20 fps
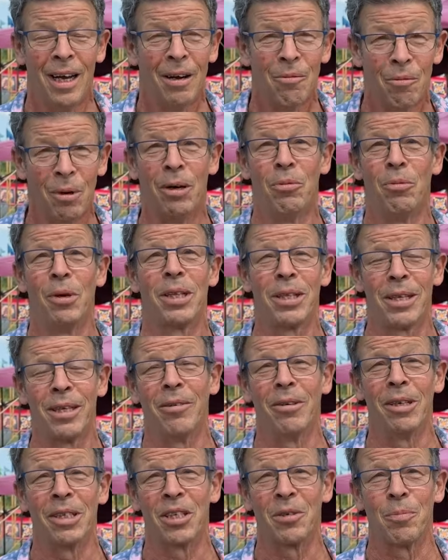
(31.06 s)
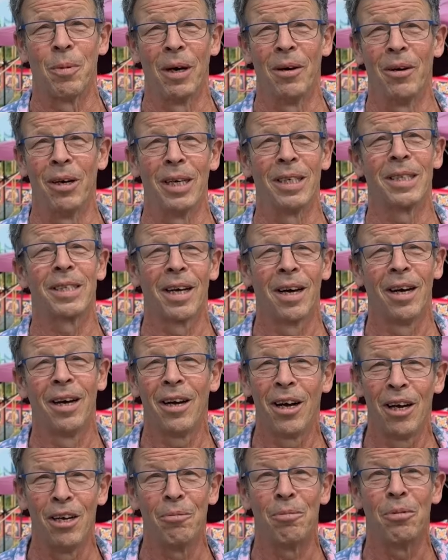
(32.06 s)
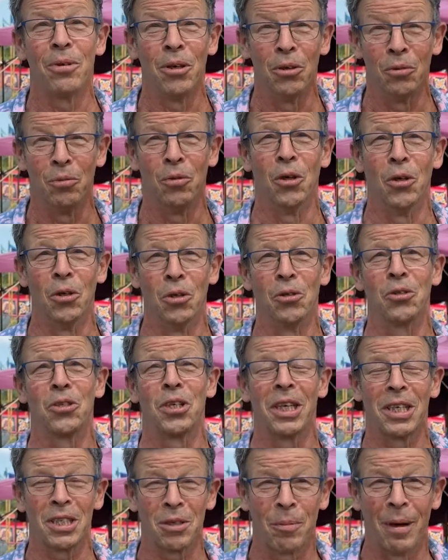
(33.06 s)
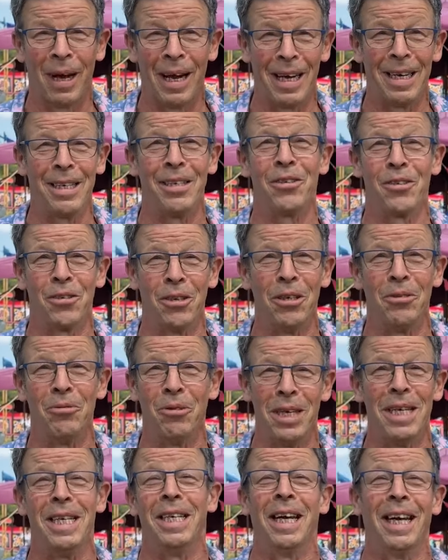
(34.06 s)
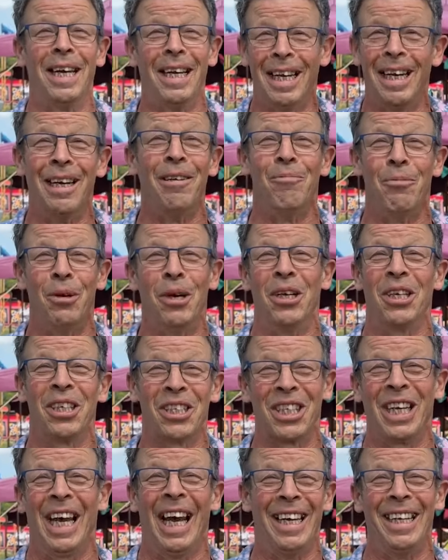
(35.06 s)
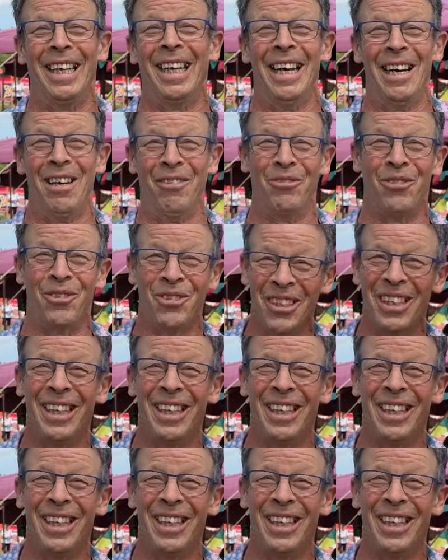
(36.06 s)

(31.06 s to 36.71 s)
we're with you in spirit. I hope your walls expand through reading and books and love.